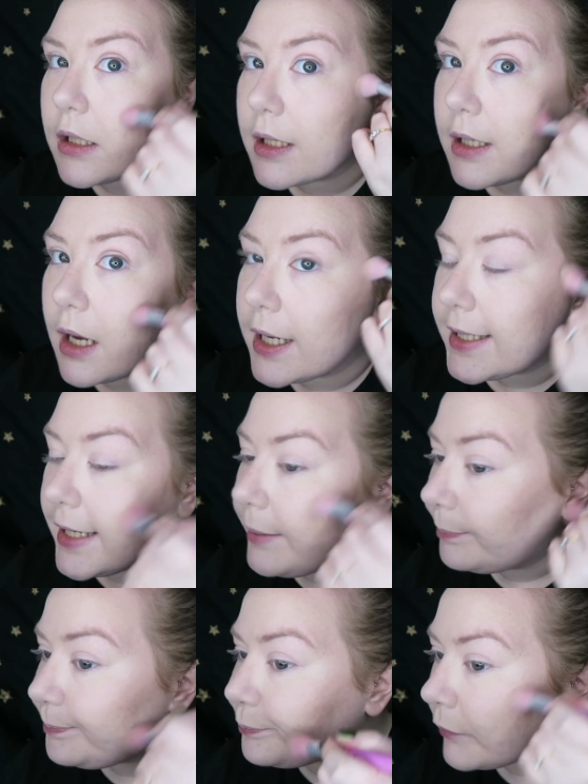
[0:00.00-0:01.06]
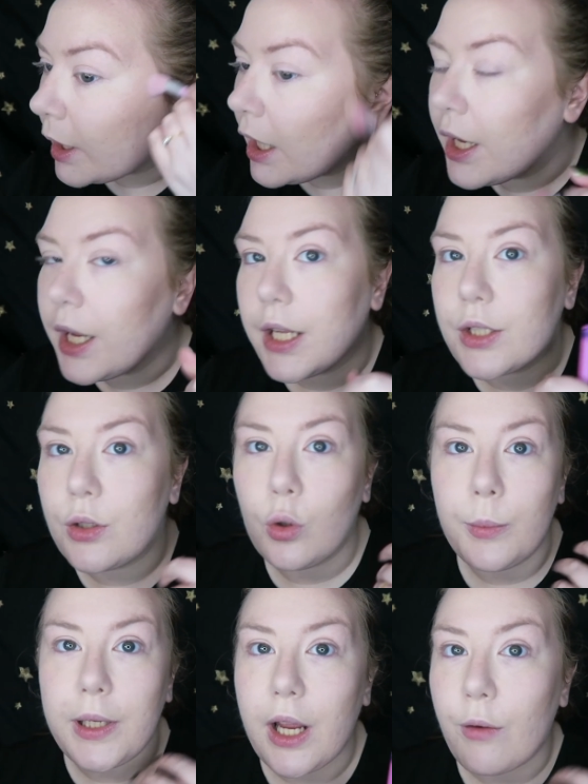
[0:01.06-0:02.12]
society, it's
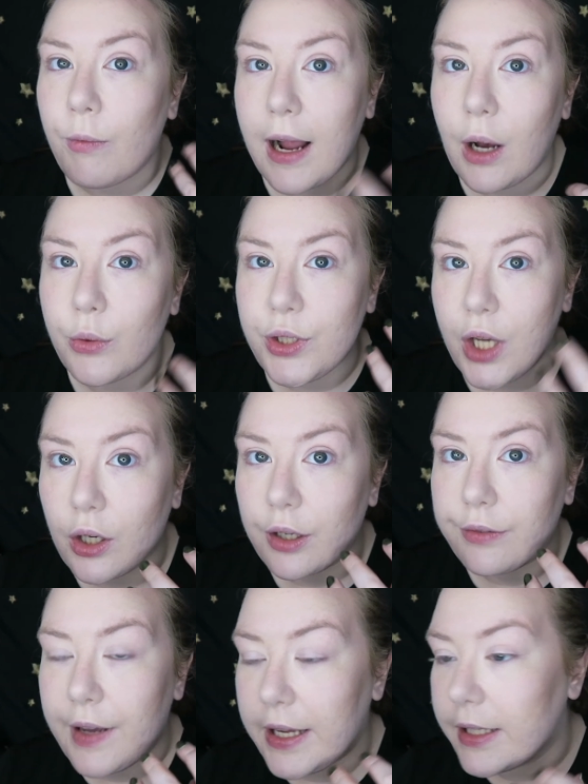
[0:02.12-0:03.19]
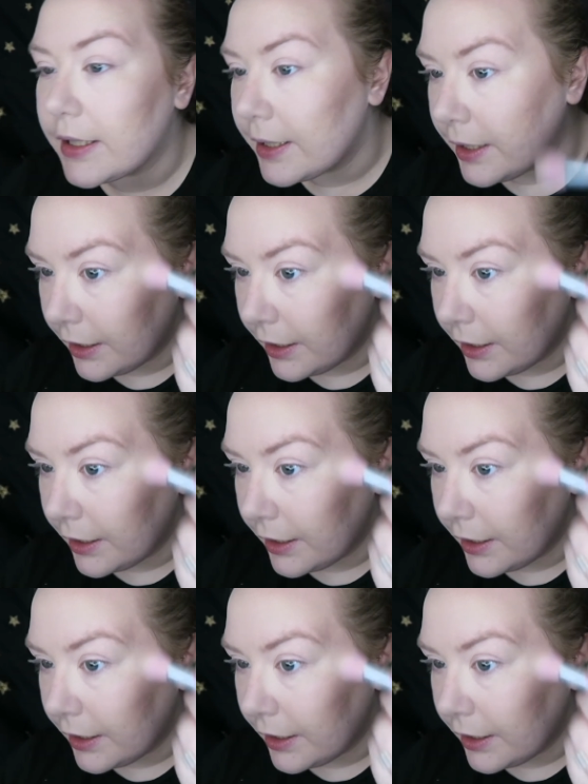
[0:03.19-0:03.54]
normally a round, younger face.